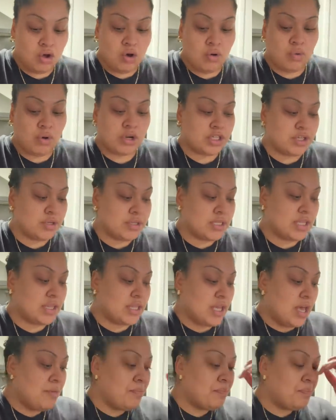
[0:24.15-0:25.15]
while she was at
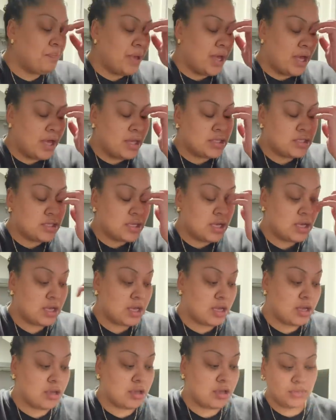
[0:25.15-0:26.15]
that, but
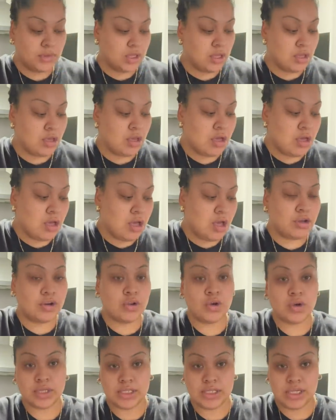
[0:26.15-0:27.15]
I'm gonna
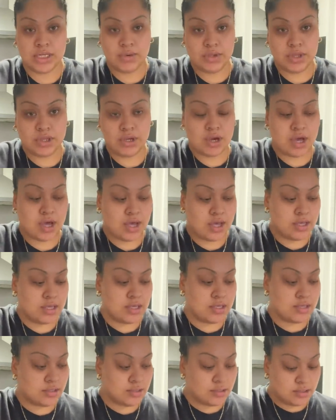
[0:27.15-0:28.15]
cook dinner with you
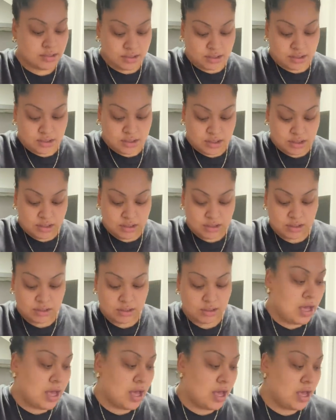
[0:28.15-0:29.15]
guys.
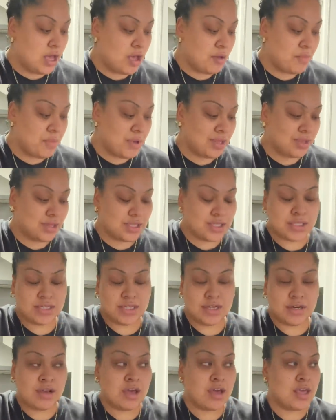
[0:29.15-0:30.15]
This
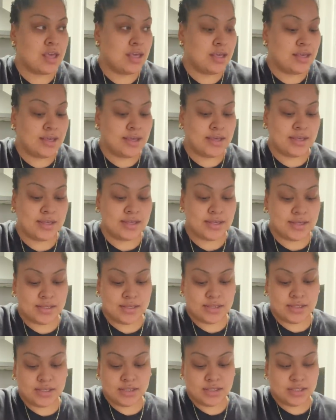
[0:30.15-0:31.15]
dinner
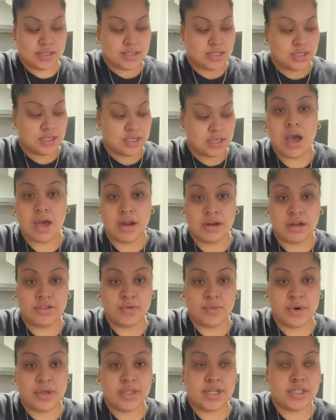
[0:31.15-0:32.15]
is another
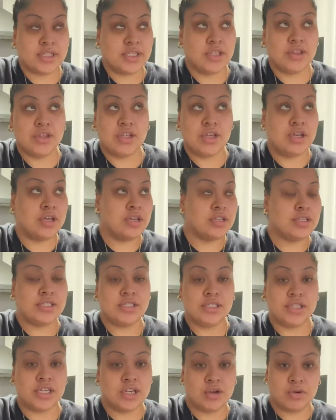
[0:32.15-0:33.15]
one that's in the
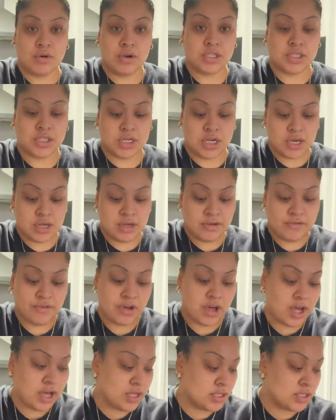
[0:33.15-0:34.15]
dinner roster for
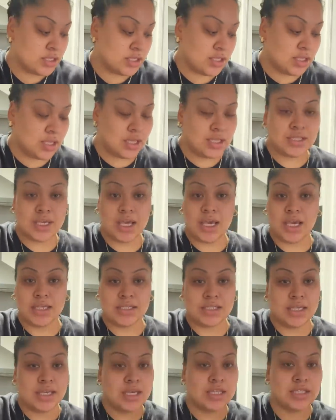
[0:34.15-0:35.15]
us. It's
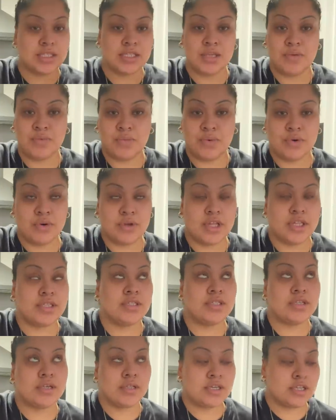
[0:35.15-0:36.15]
easy, it's simple, it's
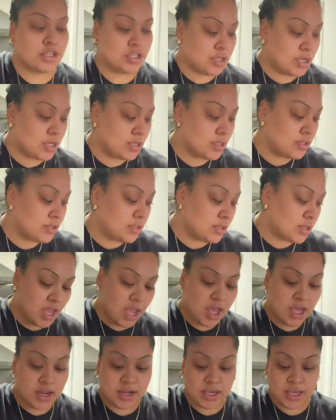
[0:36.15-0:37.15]
delicious.
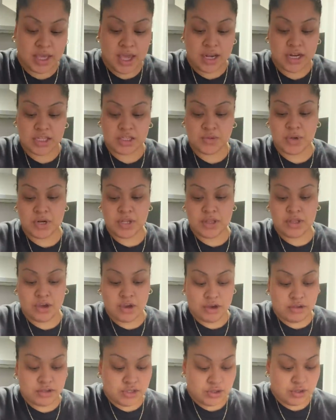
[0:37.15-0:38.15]
And again, it's one of the
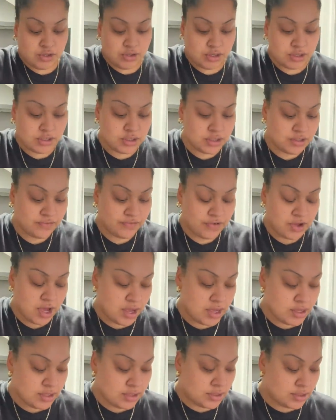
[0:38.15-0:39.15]
go-tos for
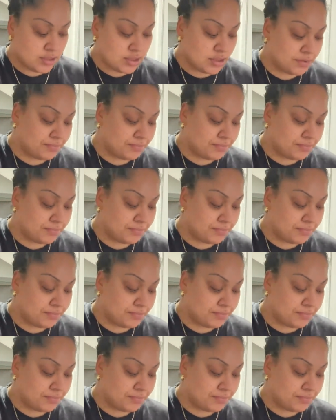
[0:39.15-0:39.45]
us.